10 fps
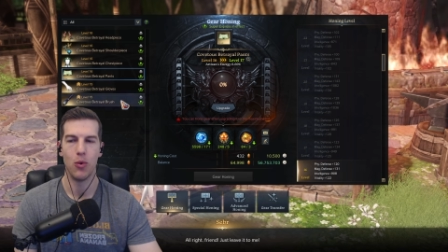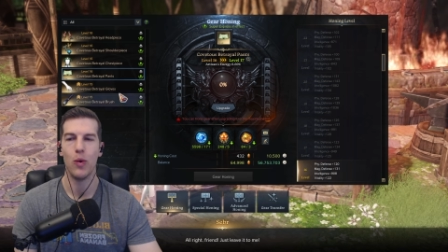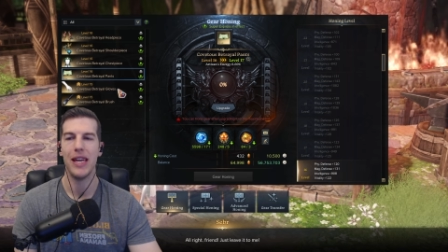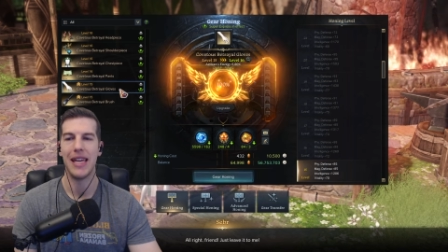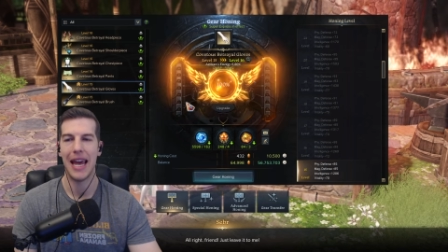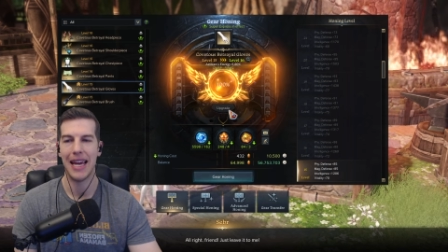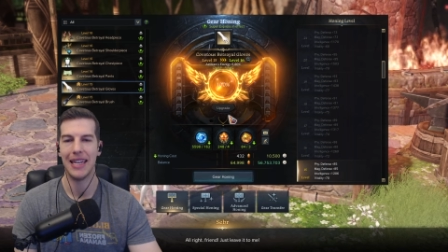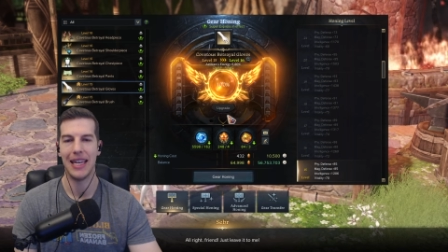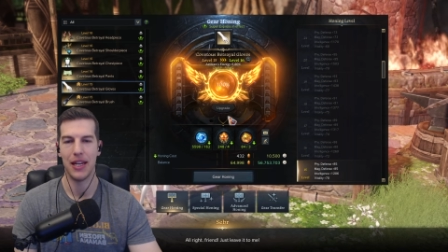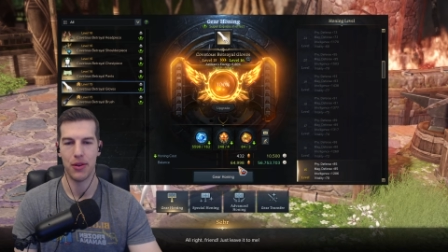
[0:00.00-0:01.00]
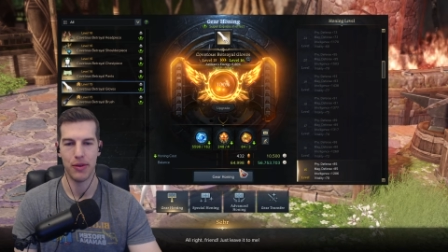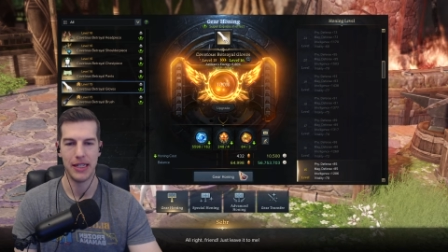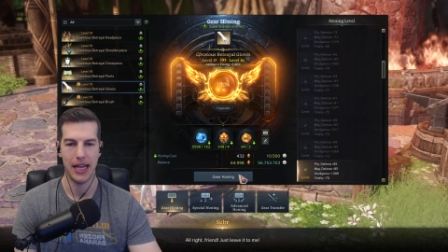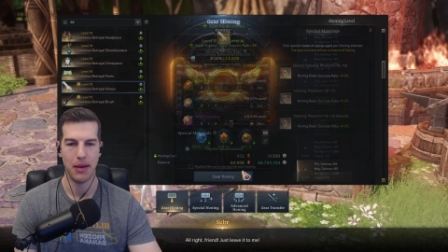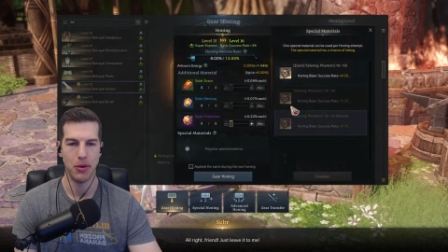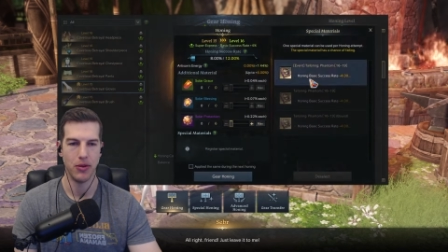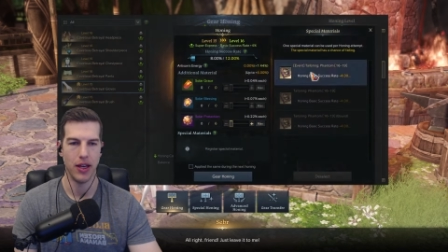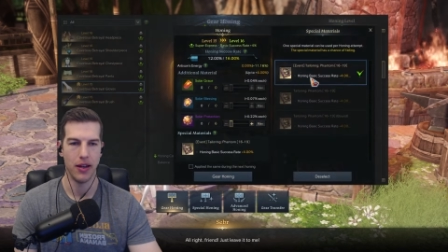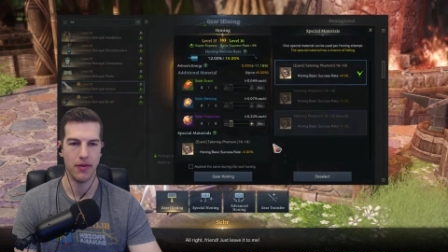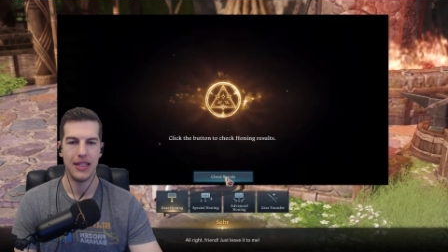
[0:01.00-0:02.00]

We can get a three tap, okay.